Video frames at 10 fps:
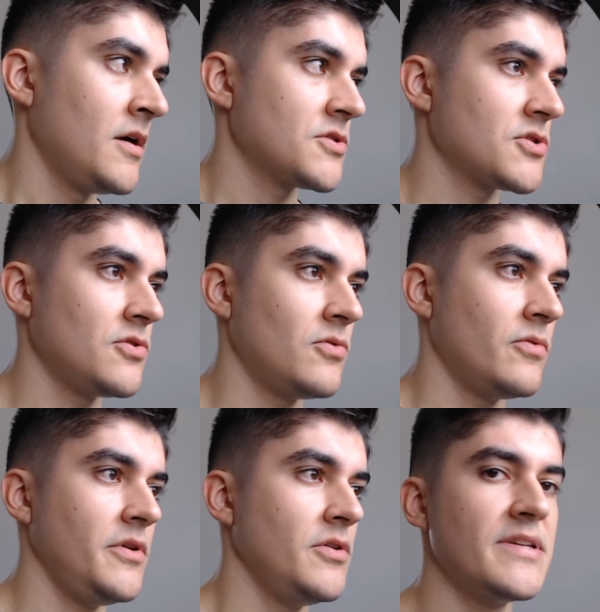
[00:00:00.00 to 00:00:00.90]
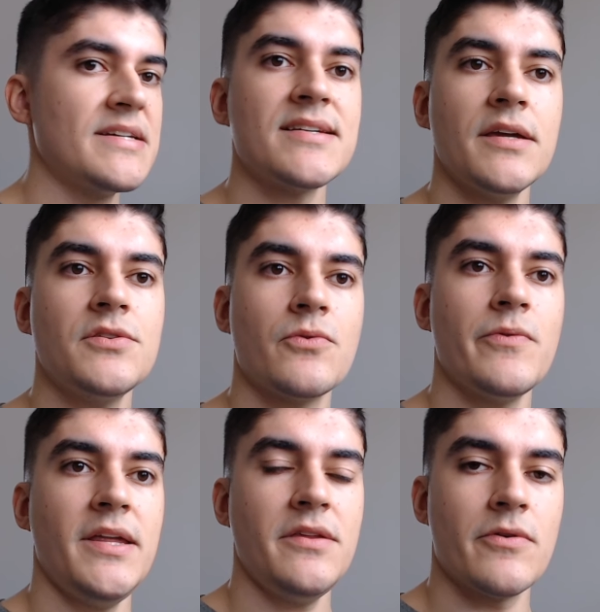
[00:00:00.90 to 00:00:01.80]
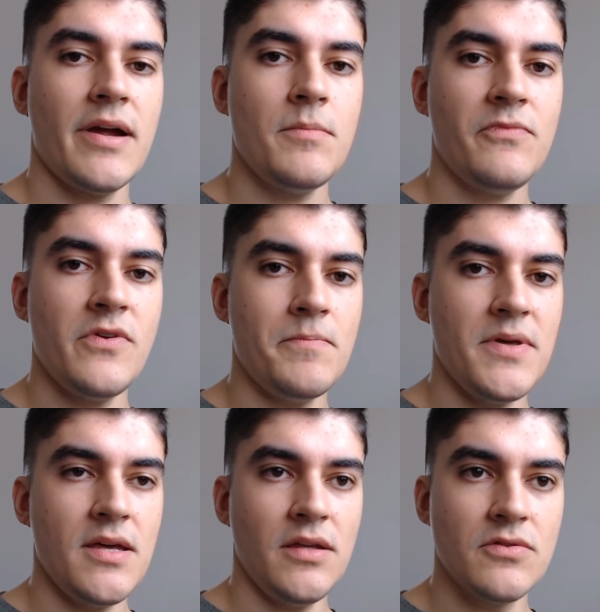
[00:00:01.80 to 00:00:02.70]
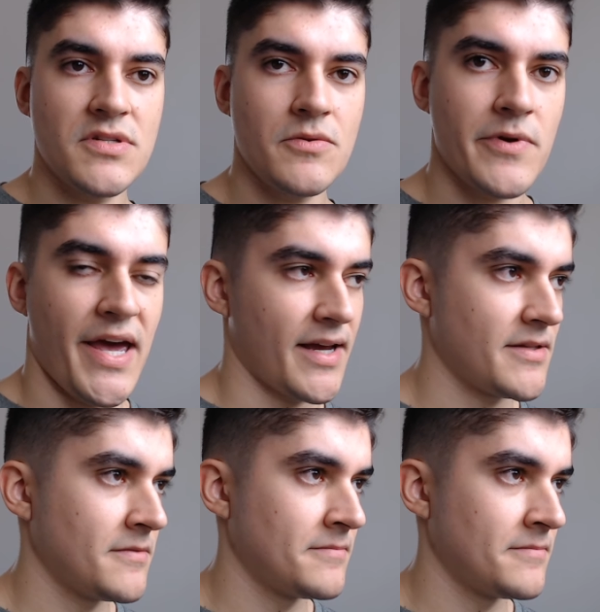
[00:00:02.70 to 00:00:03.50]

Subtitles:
So you decide to create your MVP using React.